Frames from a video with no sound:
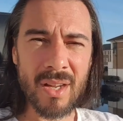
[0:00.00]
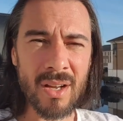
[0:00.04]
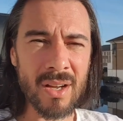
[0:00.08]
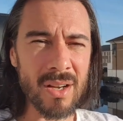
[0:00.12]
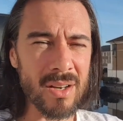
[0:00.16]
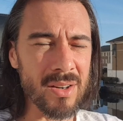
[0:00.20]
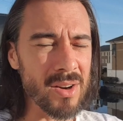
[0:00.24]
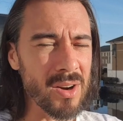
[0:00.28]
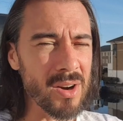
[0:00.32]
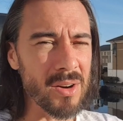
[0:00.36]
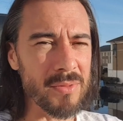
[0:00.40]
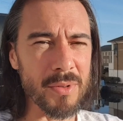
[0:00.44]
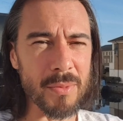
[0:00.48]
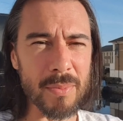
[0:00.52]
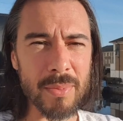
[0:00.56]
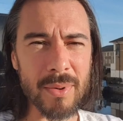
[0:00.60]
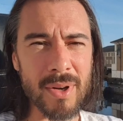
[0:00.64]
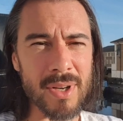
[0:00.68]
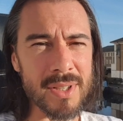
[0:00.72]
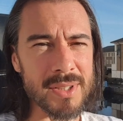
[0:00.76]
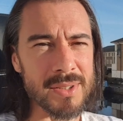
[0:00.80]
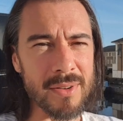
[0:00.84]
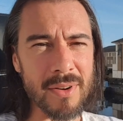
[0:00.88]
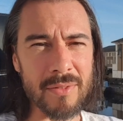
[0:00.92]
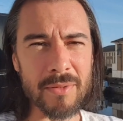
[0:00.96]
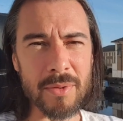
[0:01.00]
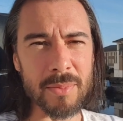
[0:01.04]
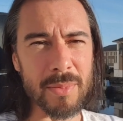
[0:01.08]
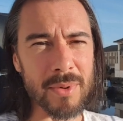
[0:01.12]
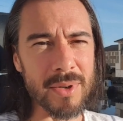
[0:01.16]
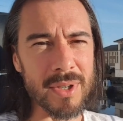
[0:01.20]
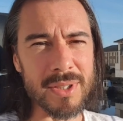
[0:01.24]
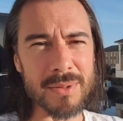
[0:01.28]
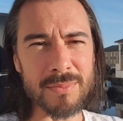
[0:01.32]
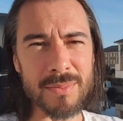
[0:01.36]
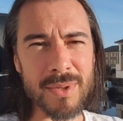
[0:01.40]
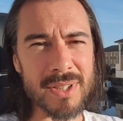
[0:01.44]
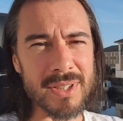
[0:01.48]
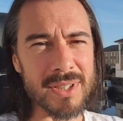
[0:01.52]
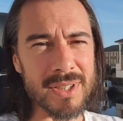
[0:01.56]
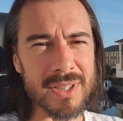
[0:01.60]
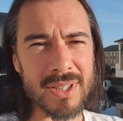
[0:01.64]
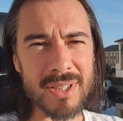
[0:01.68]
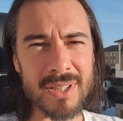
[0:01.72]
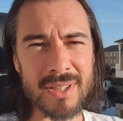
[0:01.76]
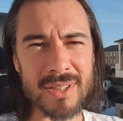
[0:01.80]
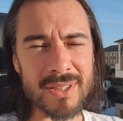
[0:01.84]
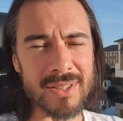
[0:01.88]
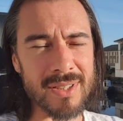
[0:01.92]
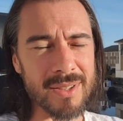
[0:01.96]
I can't reply to everybody's
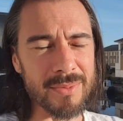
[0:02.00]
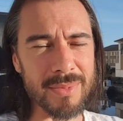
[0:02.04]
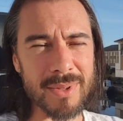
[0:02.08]
messages.